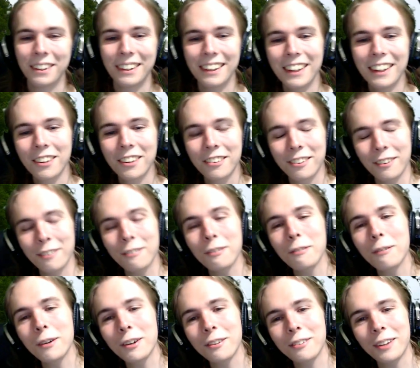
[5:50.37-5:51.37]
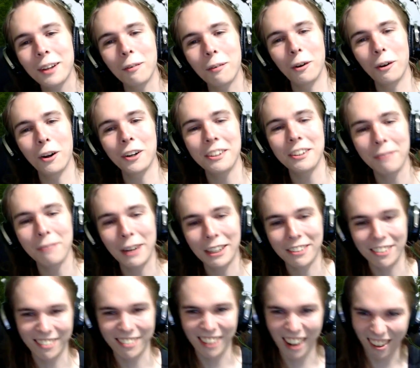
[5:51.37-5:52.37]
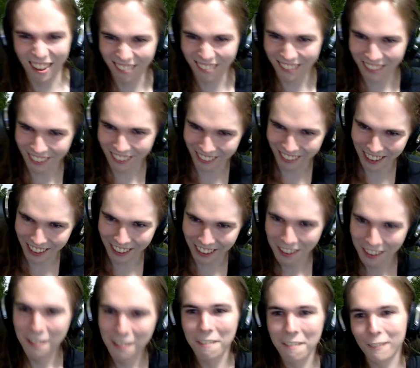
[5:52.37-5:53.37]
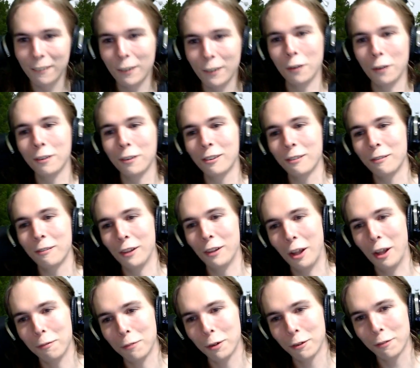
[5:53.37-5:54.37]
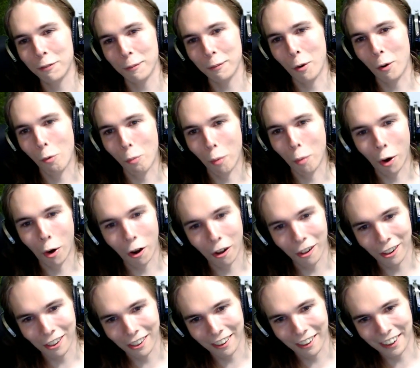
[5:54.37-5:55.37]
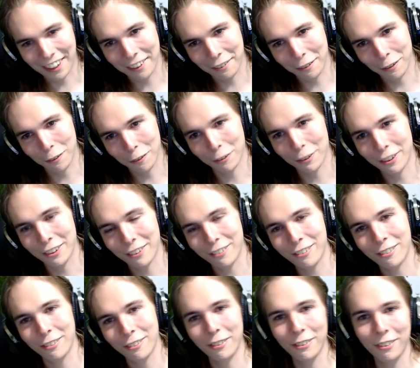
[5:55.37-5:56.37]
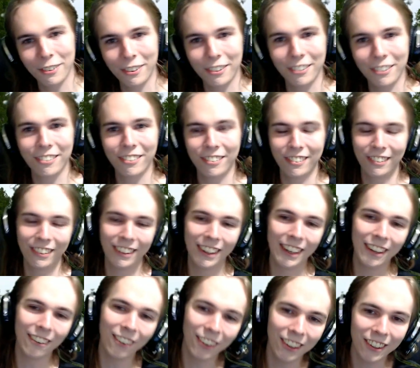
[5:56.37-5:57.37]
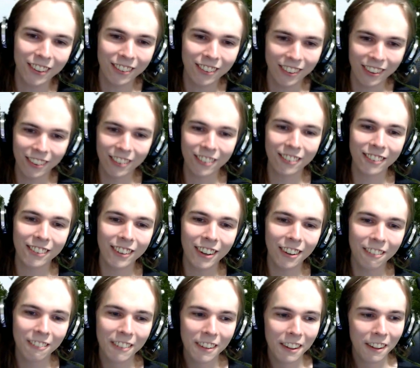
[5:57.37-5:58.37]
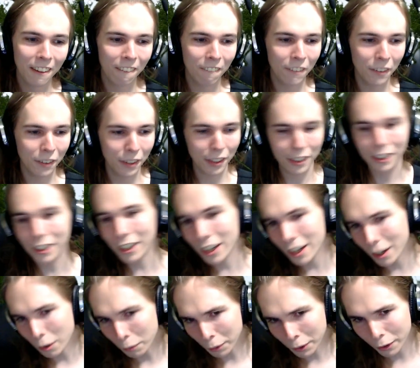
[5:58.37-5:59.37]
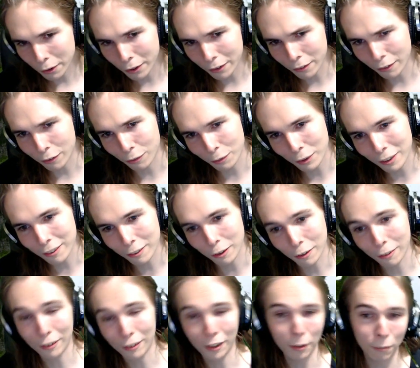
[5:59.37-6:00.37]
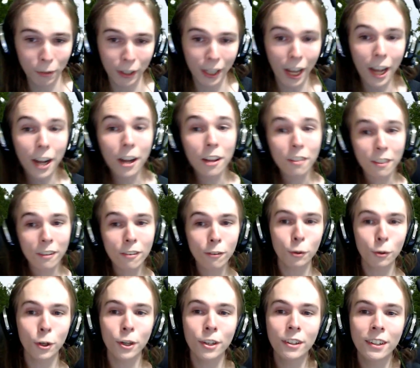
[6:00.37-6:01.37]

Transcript: So everybody's, like, walking back to town with these, like, loads of lumber from the wall, like, over their shoulders and, like, all this other stuff. And they're like, yeah, we got all this resource. And I'm like, I got this one.